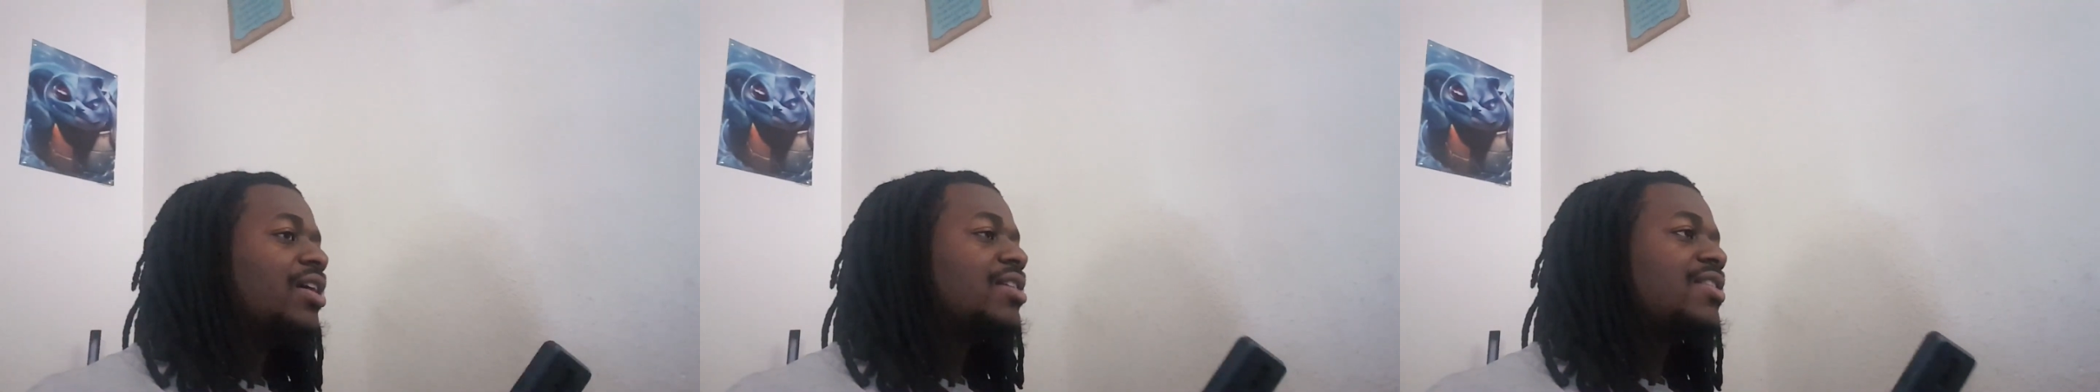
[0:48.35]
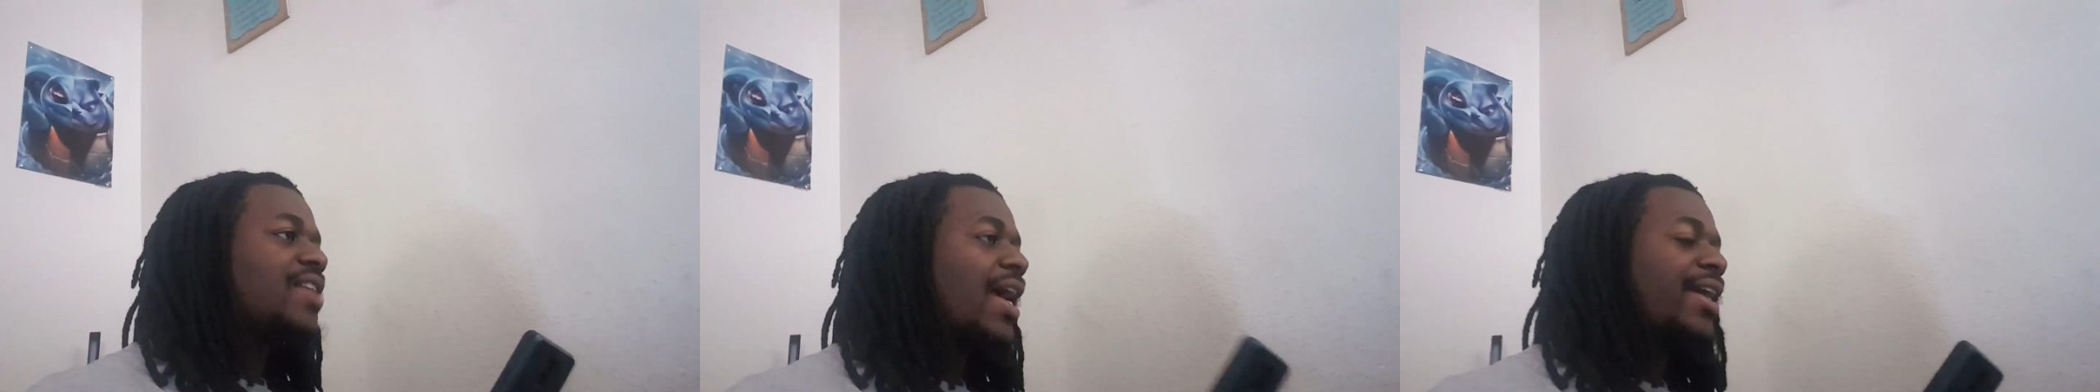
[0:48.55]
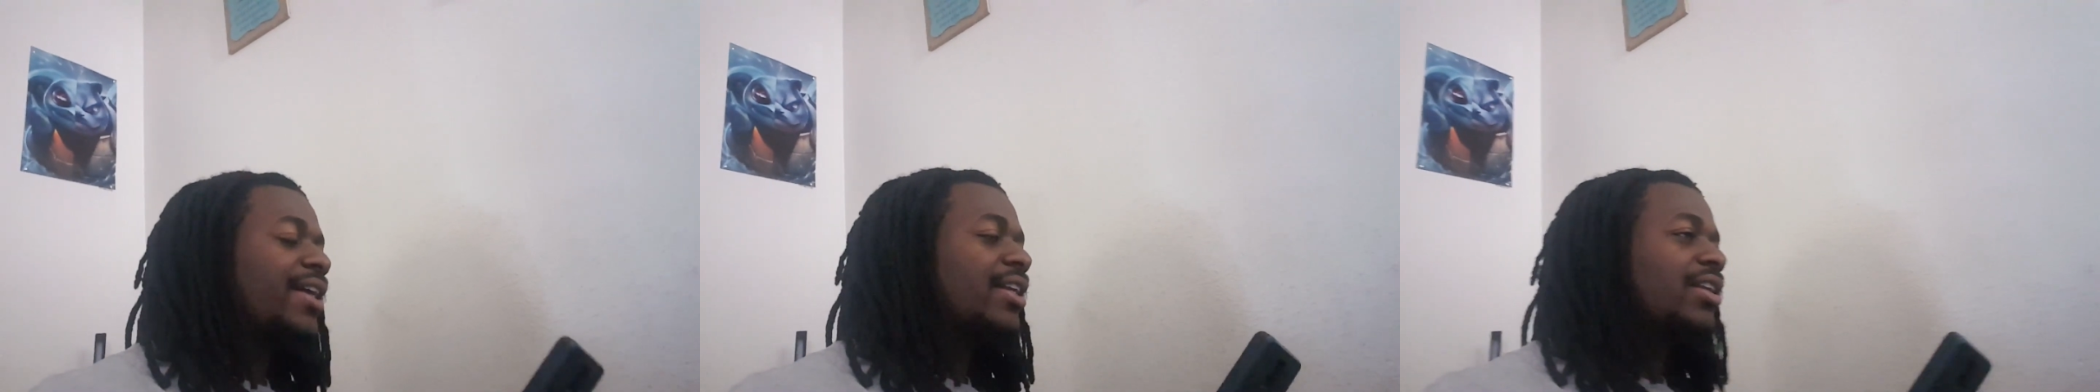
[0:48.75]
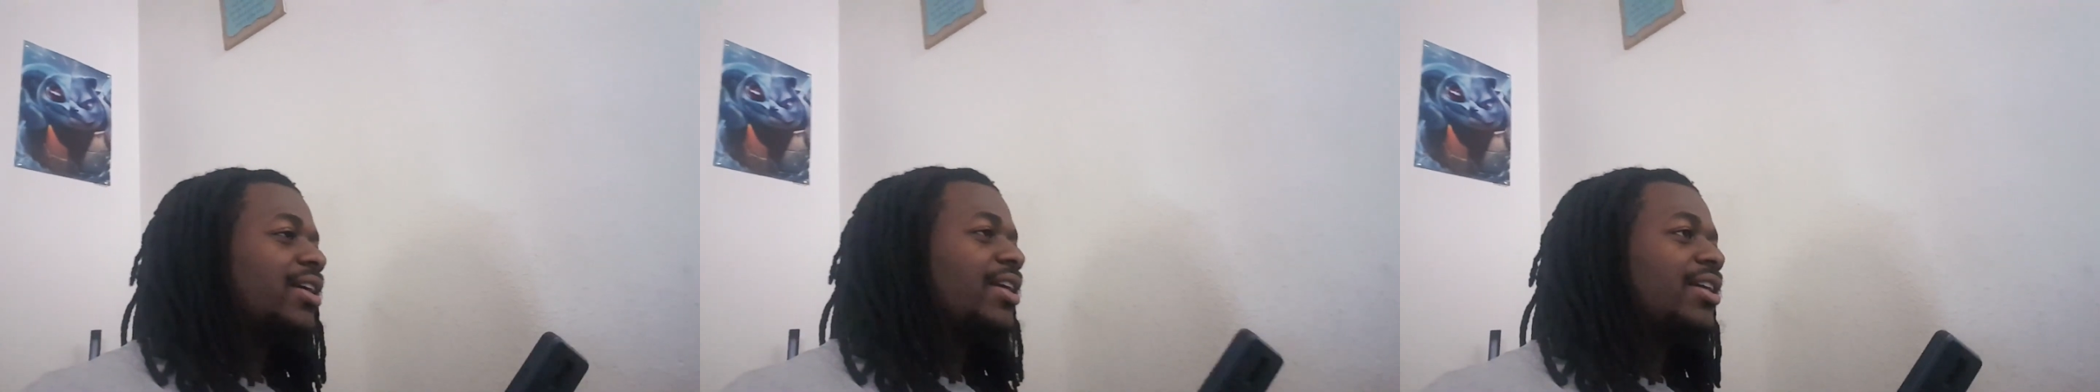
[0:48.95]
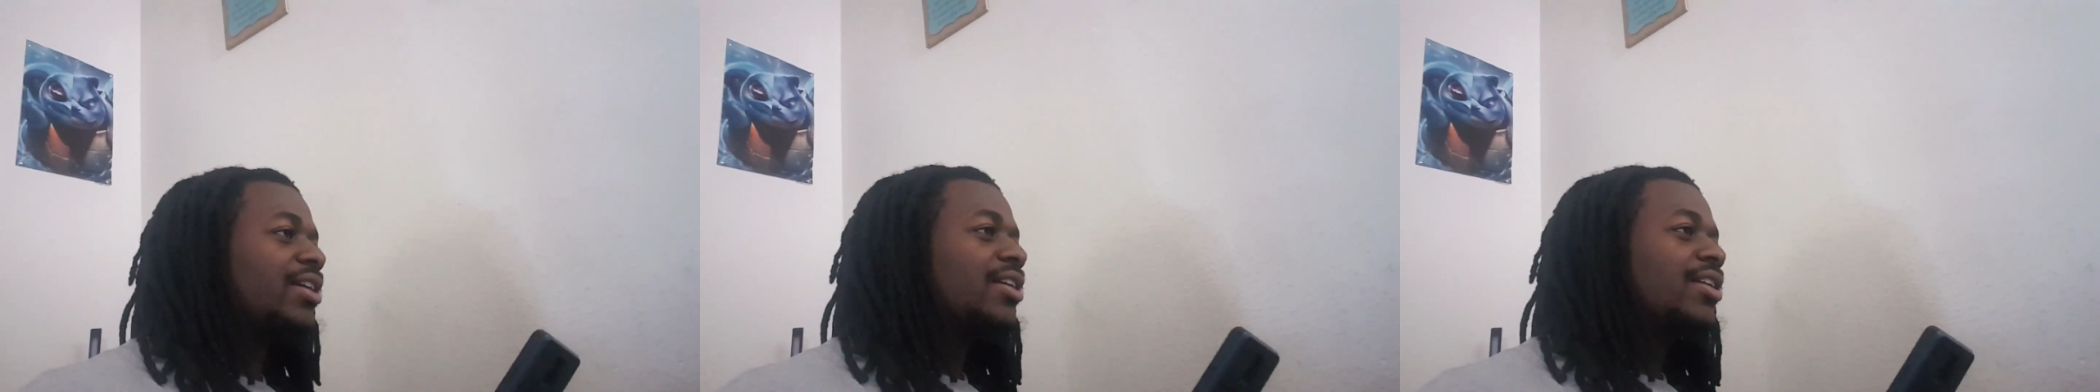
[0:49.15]

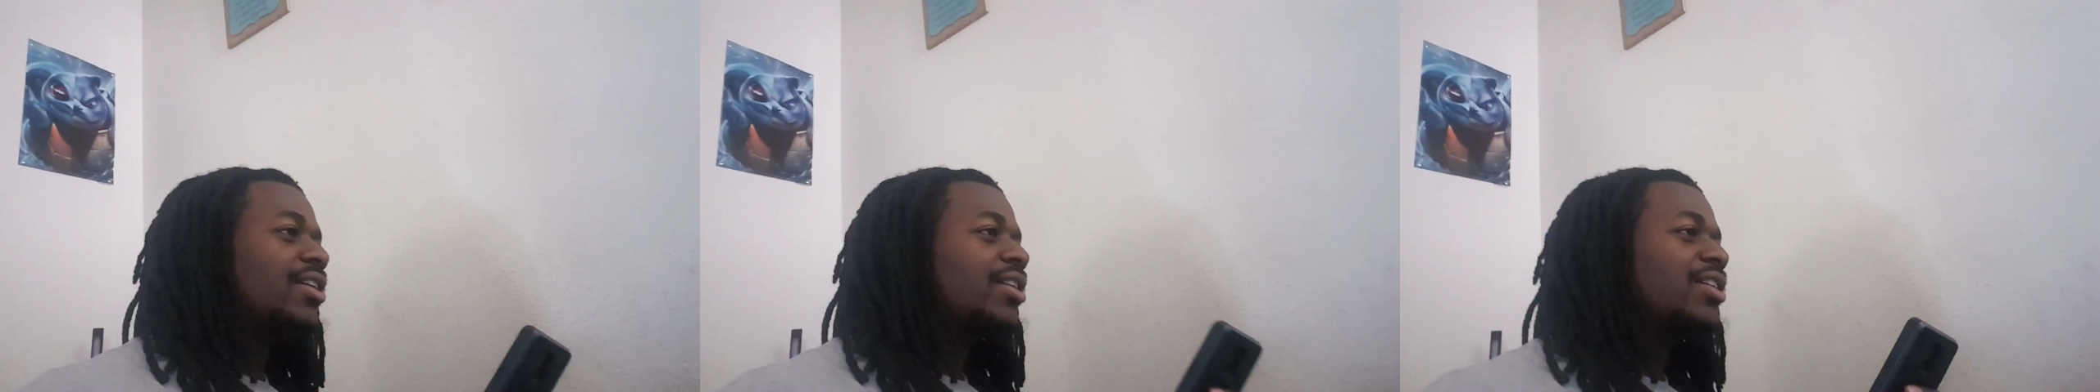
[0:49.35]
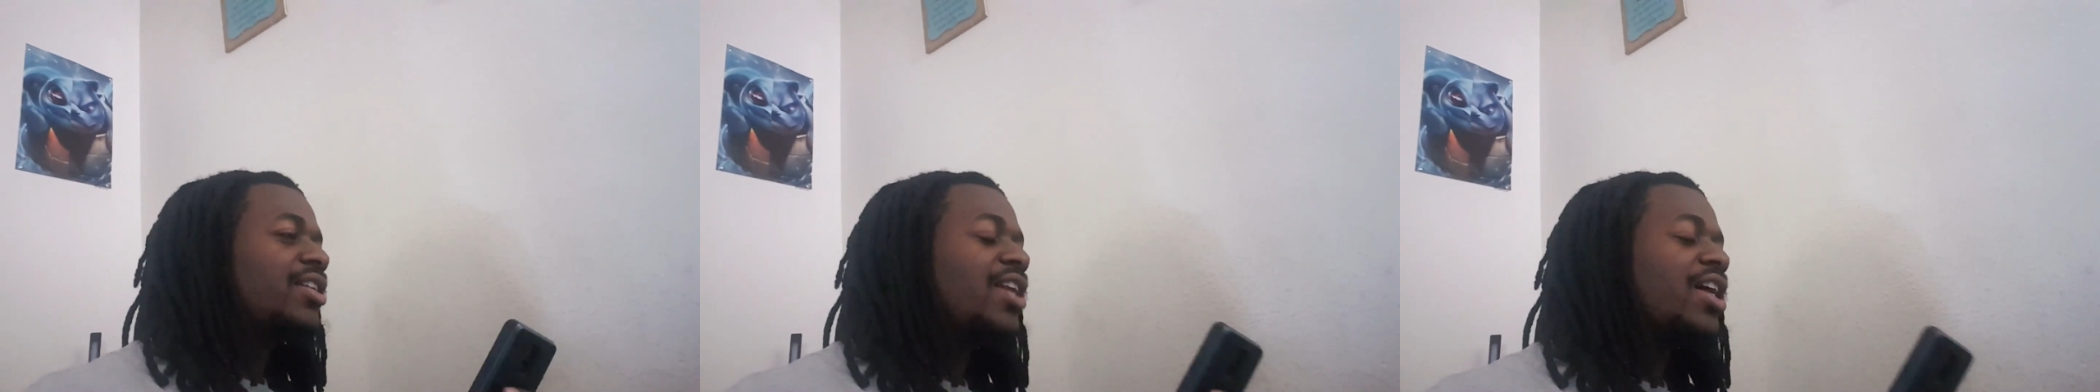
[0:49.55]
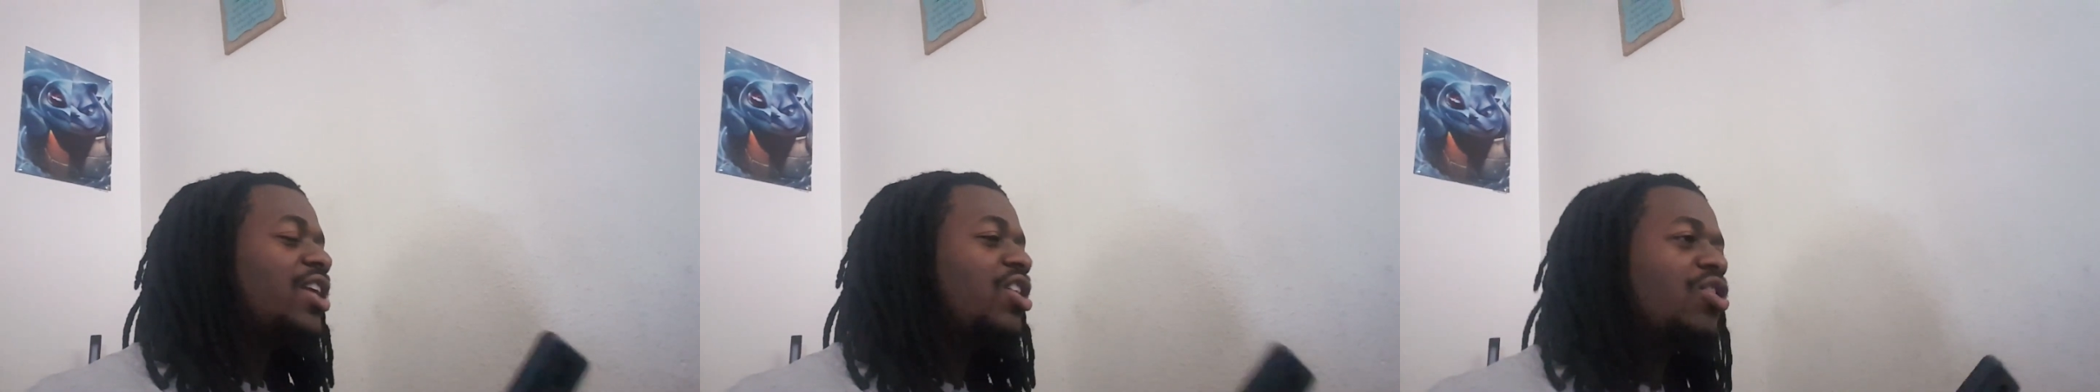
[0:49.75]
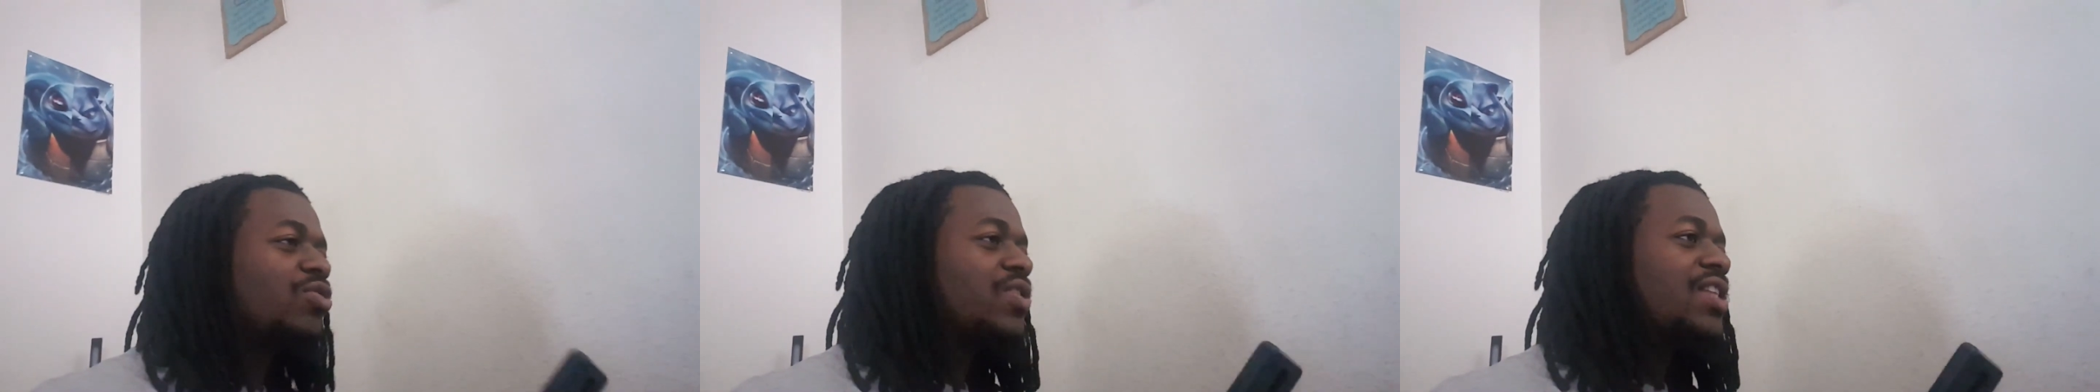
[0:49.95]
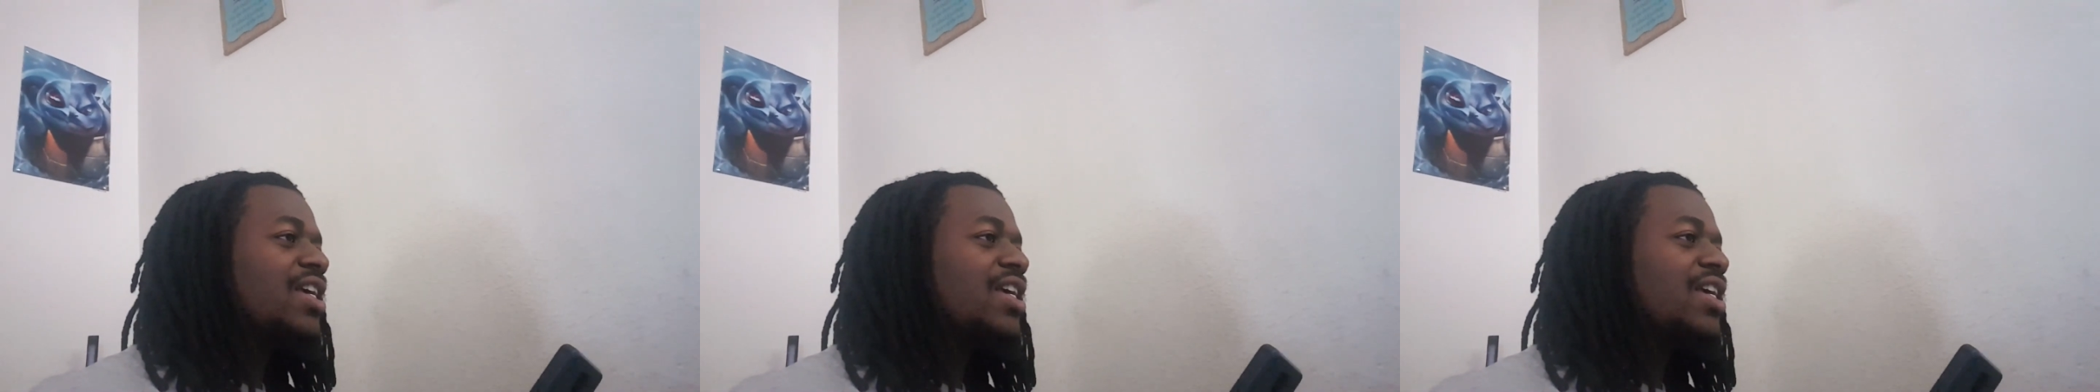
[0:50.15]
Secondly, none of those